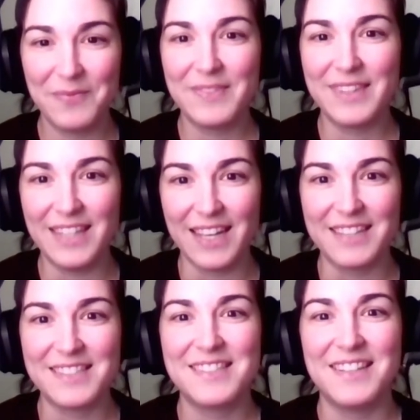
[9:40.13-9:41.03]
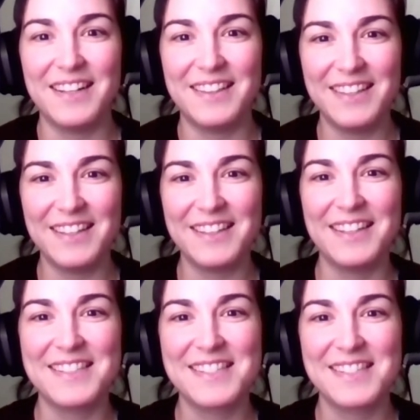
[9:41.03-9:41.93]
Yes, I think
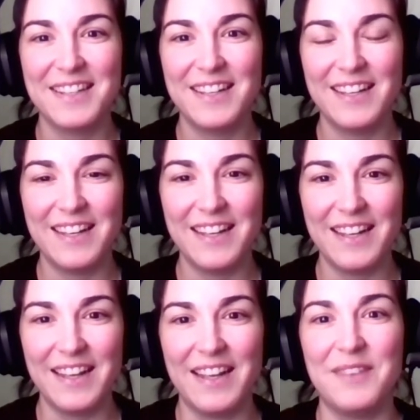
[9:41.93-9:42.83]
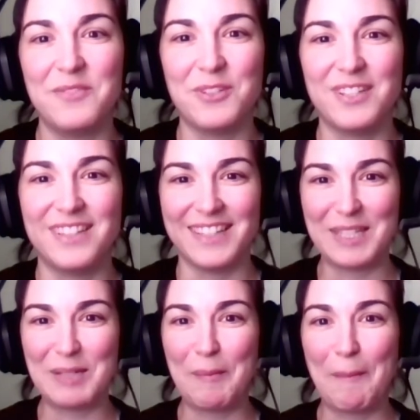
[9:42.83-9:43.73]
that's
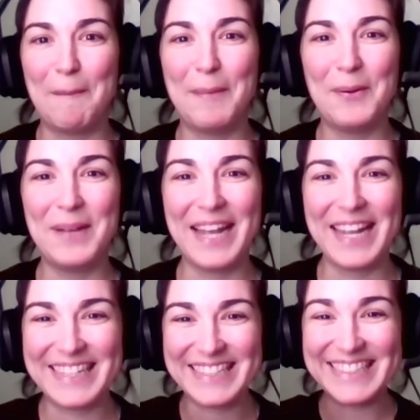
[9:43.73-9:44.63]
everything. Okay.